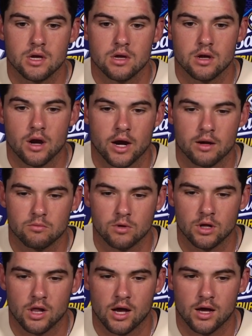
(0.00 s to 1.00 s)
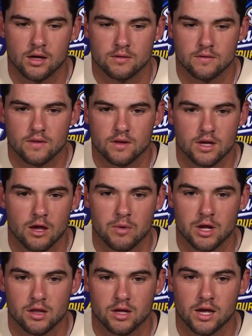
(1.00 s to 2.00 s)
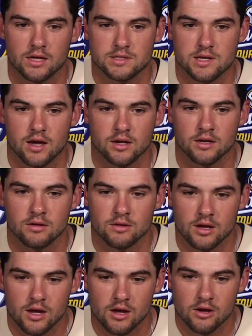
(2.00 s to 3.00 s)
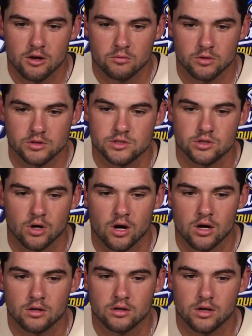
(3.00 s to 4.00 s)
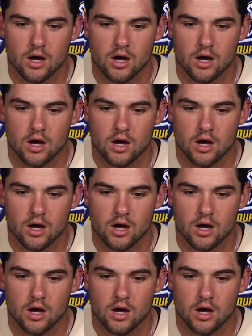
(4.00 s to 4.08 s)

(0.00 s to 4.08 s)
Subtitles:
All right. Well, came out of the gates kind of real strong.